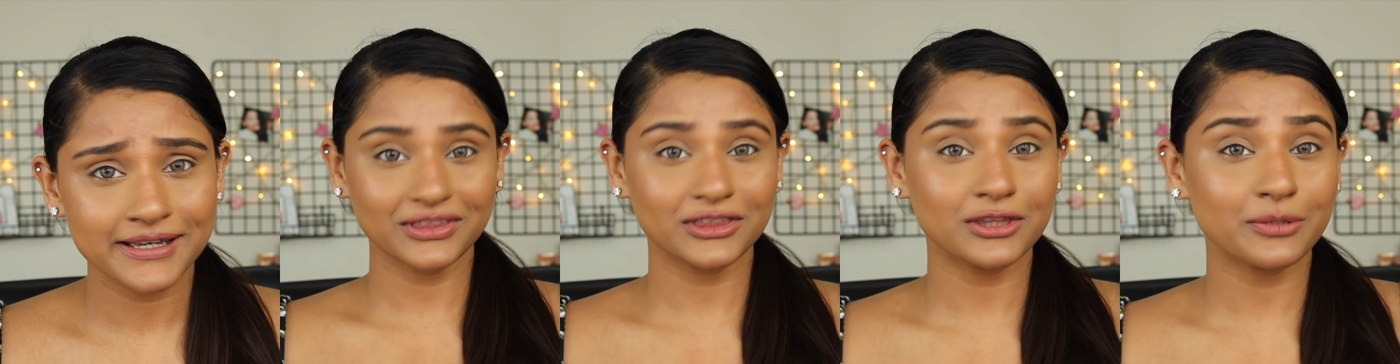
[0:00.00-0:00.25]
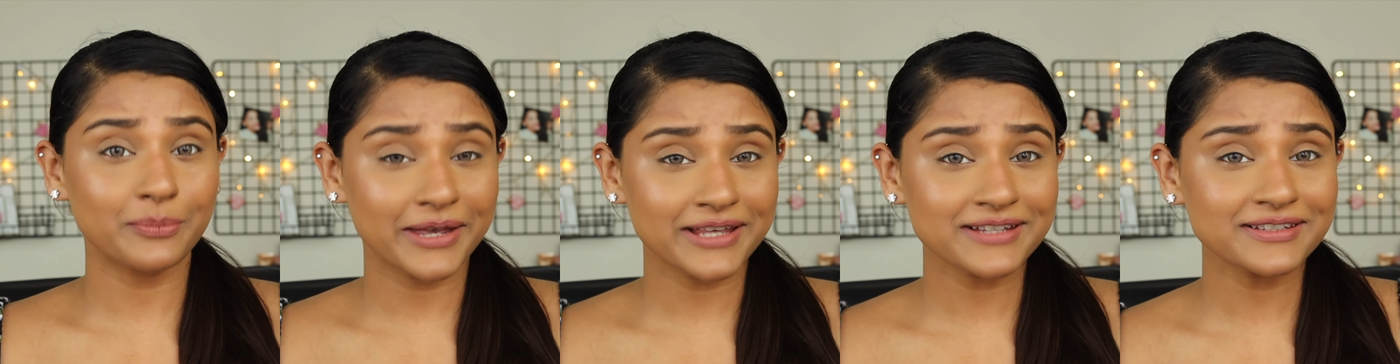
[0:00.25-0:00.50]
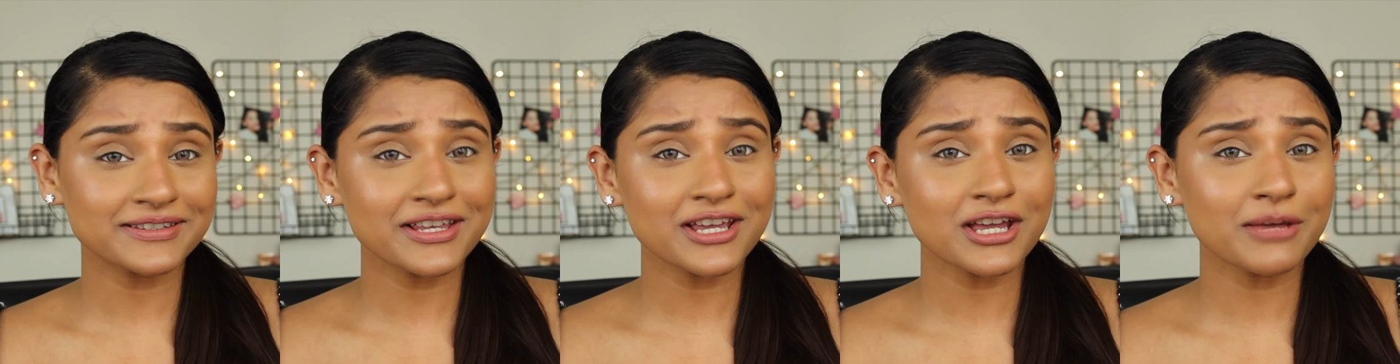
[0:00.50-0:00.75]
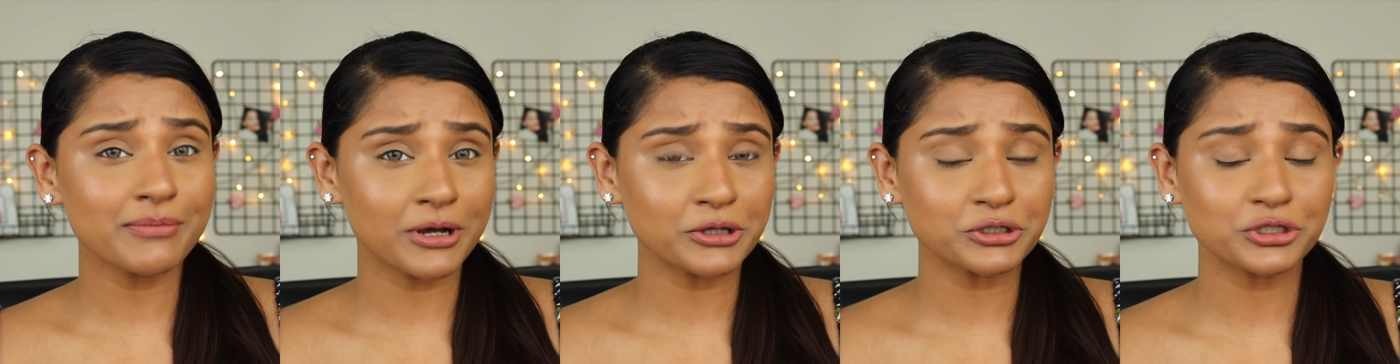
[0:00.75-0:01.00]
The best thing
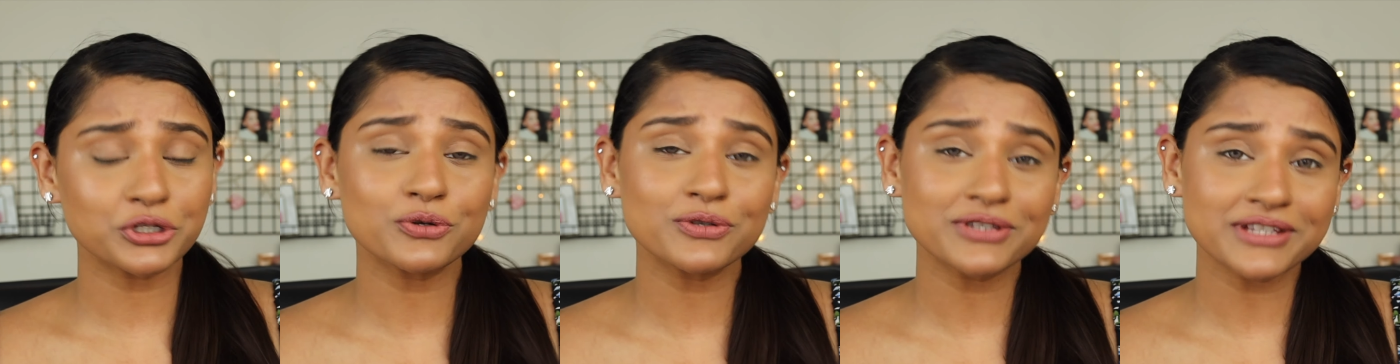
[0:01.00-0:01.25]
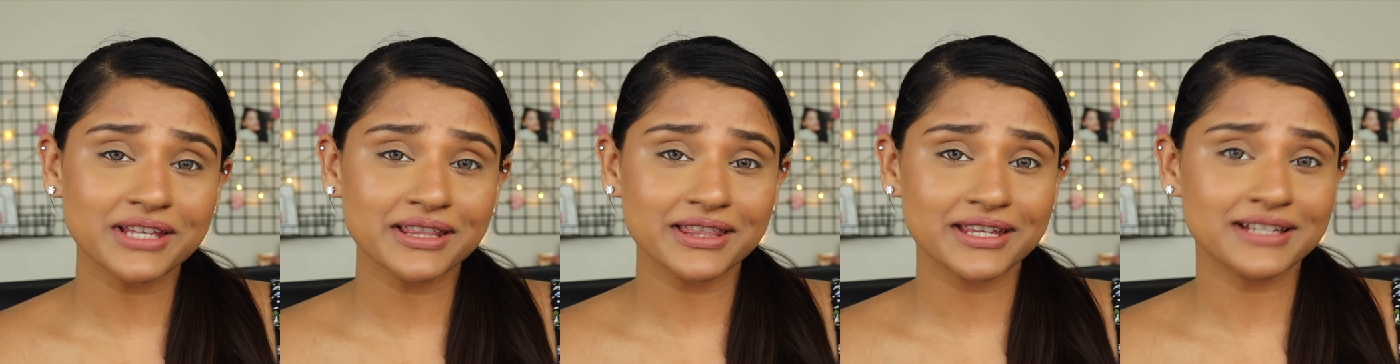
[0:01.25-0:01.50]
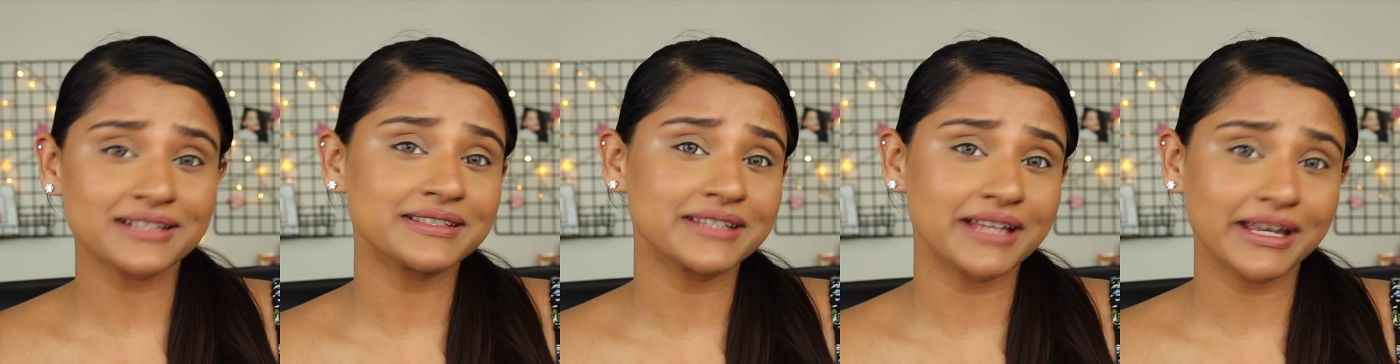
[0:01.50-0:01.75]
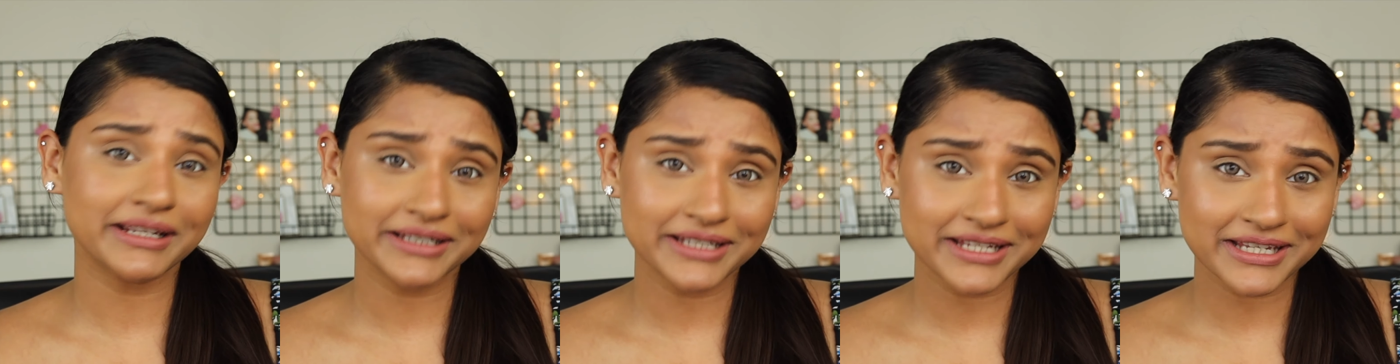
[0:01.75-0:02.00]
about using this
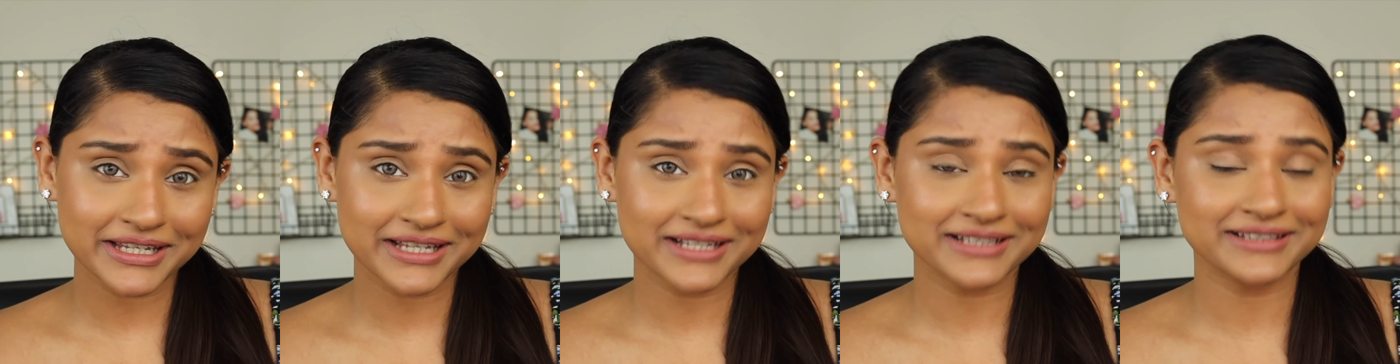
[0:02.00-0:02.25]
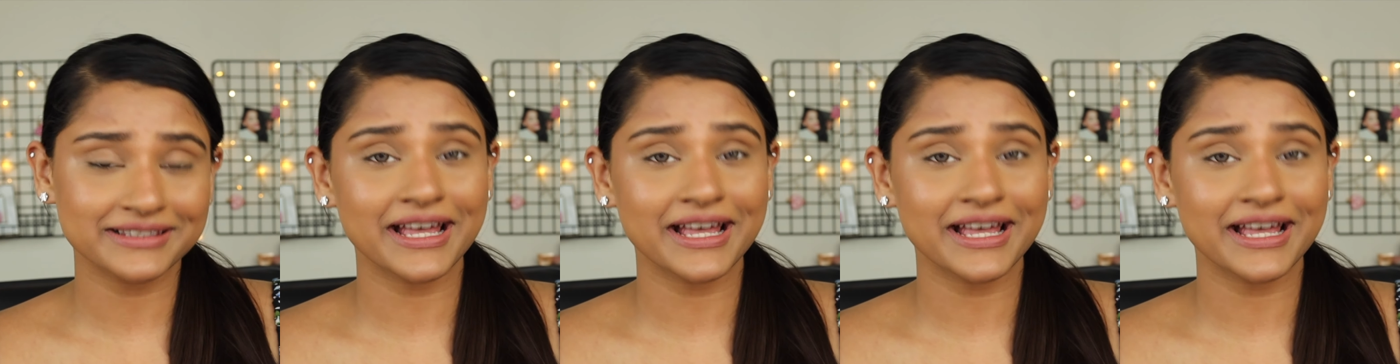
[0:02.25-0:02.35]
technique is